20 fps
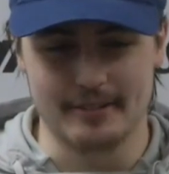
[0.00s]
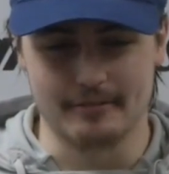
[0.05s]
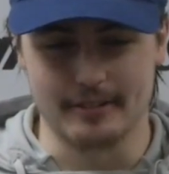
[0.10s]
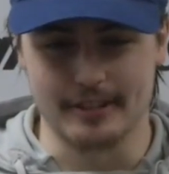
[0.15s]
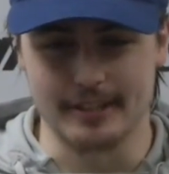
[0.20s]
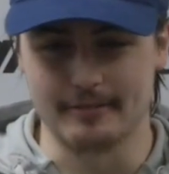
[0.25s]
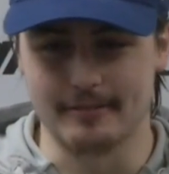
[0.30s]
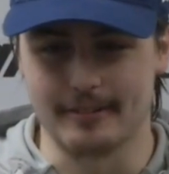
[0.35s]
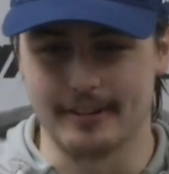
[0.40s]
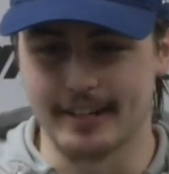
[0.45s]

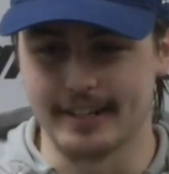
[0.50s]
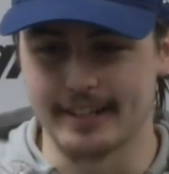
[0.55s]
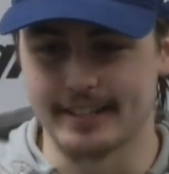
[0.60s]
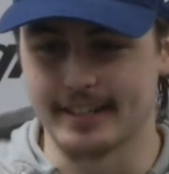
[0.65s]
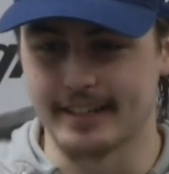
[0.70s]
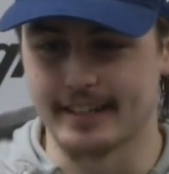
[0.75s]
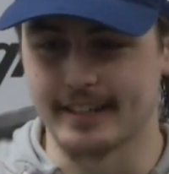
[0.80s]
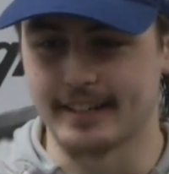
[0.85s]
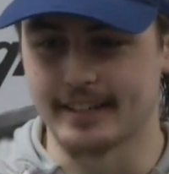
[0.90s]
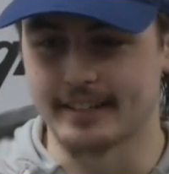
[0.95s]
really wanted
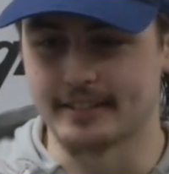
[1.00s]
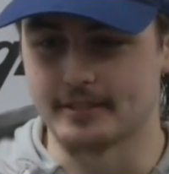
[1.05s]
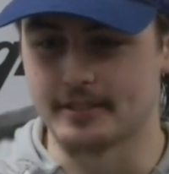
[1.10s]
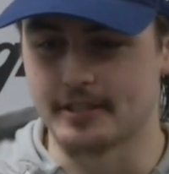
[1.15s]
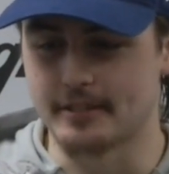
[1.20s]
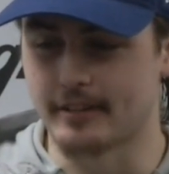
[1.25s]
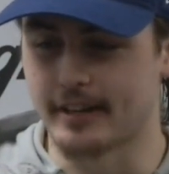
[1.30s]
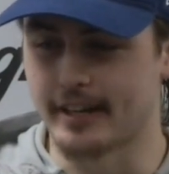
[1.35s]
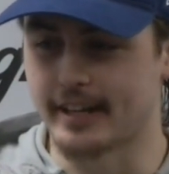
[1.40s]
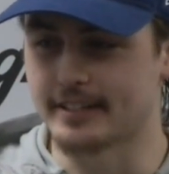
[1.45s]
to
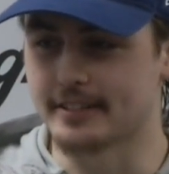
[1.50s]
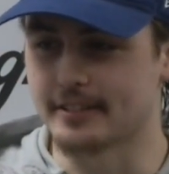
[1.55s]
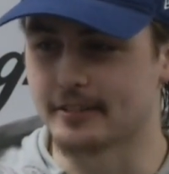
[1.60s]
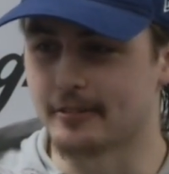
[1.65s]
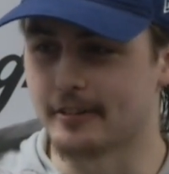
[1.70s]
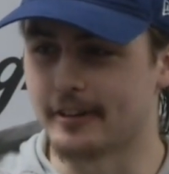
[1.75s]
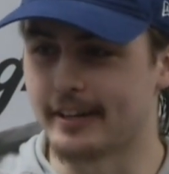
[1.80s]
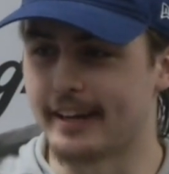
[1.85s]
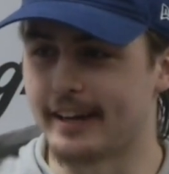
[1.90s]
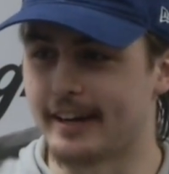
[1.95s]
see if I get the
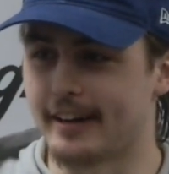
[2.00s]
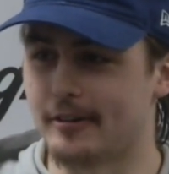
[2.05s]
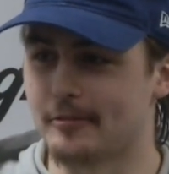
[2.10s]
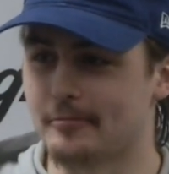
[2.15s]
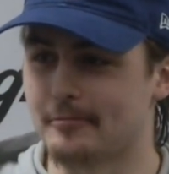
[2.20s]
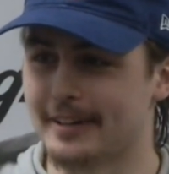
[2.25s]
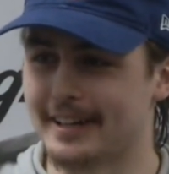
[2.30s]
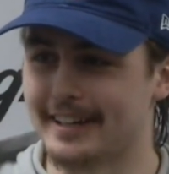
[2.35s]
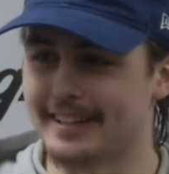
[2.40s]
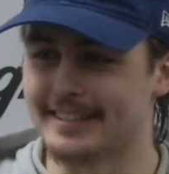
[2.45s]
Gordie
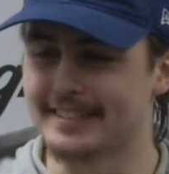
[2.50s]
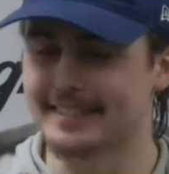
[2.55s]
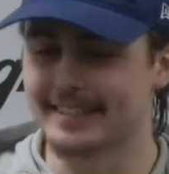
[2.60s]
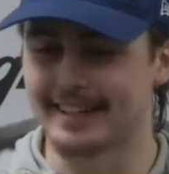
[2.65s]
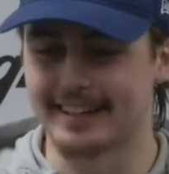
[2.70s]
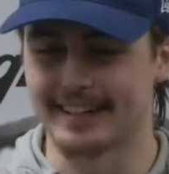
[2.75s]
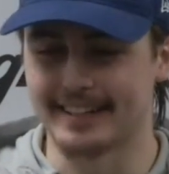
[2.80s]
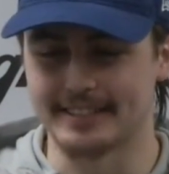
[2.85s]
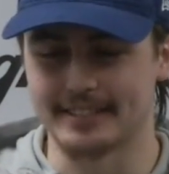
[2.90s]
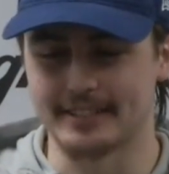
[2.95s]
Howe, but
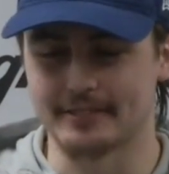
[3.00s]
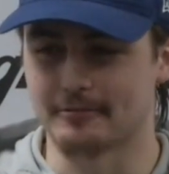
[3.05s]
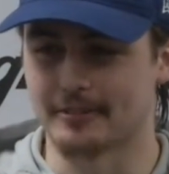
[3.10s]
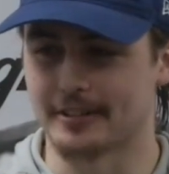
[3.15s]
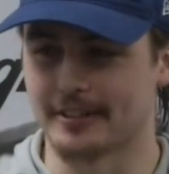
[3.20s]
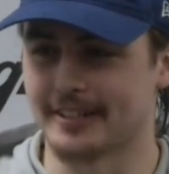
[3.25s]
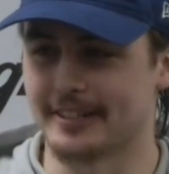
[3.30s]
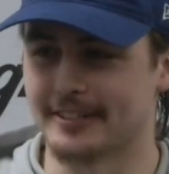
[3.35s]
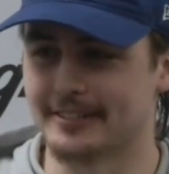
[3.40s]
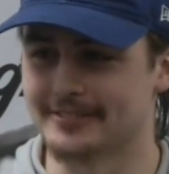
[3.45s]
uh, it didn't
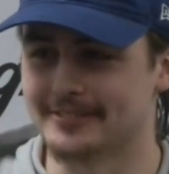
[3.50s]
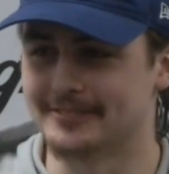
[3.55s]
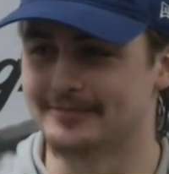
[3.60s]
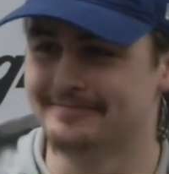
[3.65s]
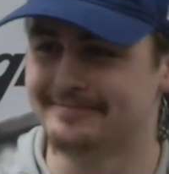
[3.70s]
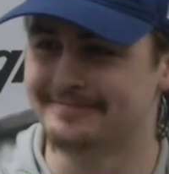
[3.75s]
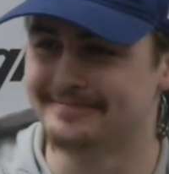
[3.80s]
work out.